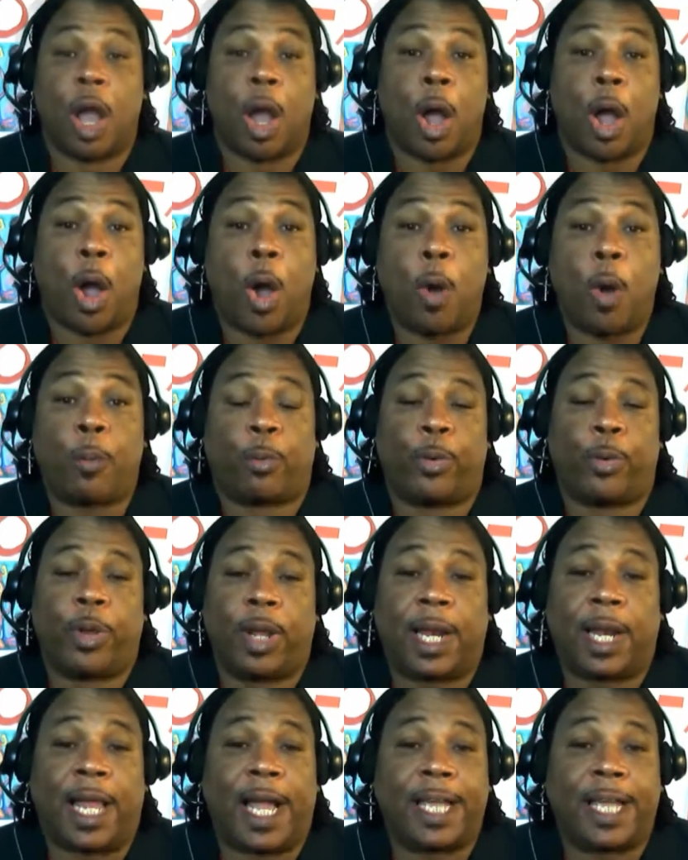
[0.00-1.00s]
Hope
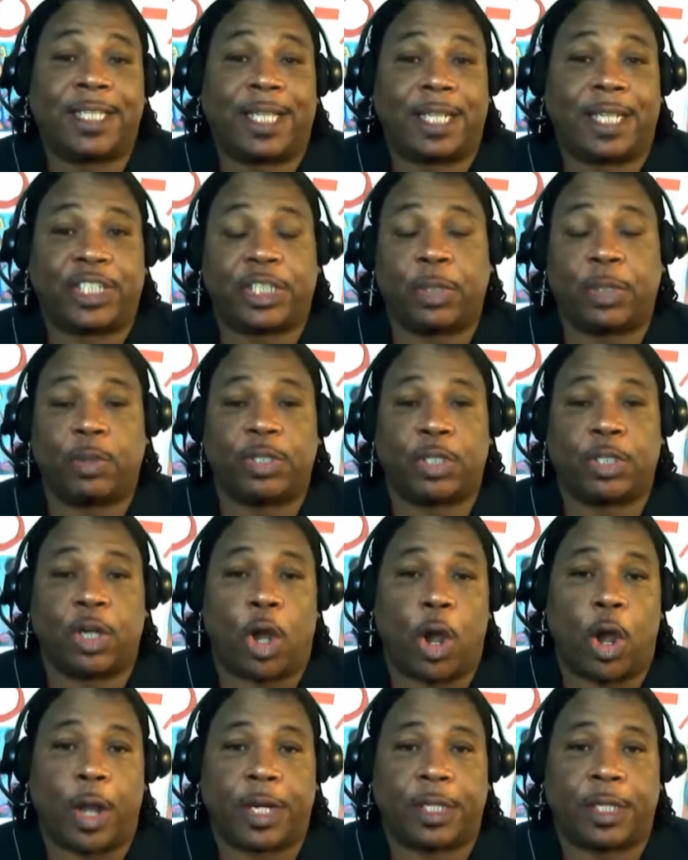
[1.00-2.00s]
realized that she was an
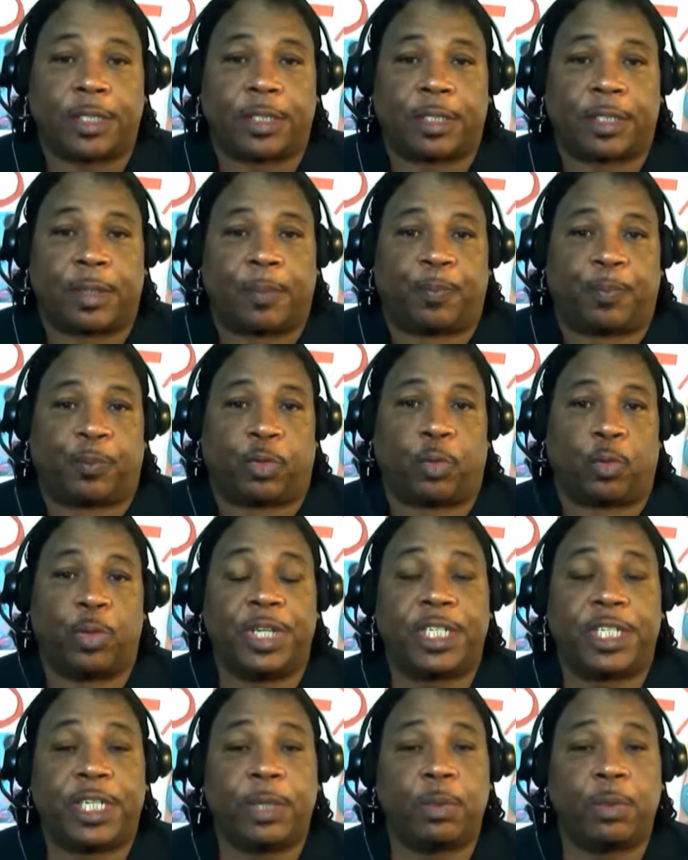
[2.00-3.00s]
artist when
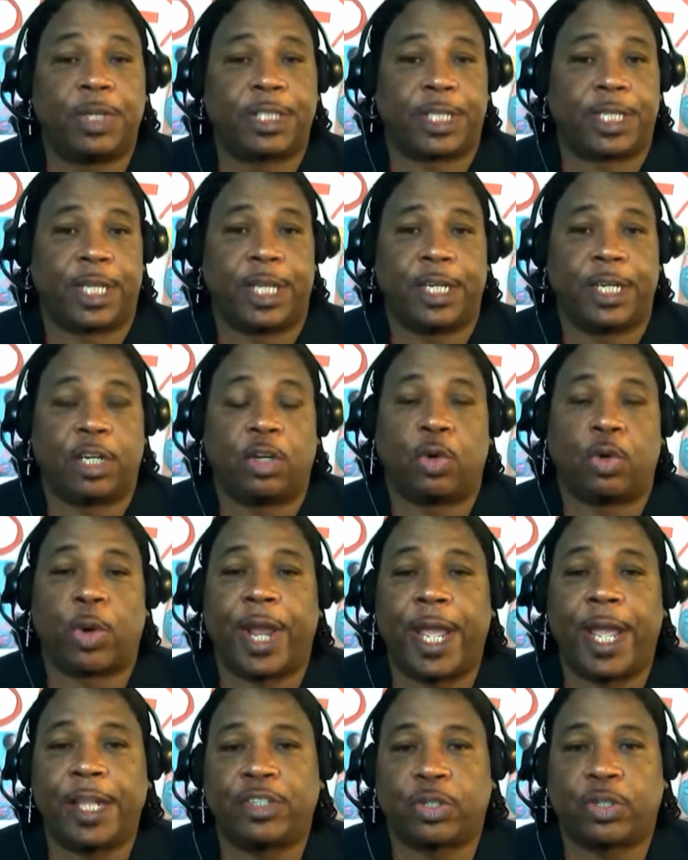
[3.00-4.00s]
she was in
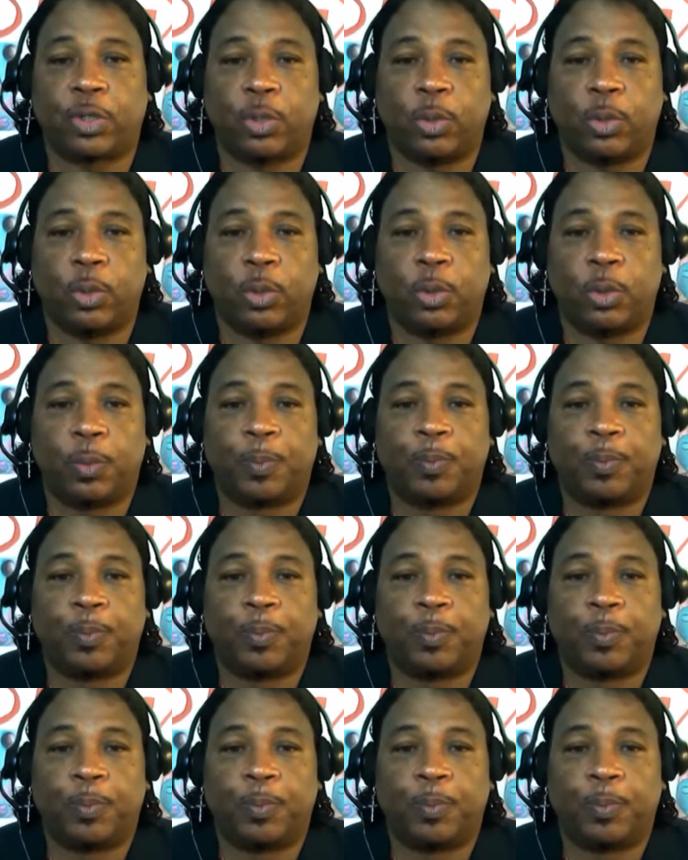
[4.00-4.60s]
grade school,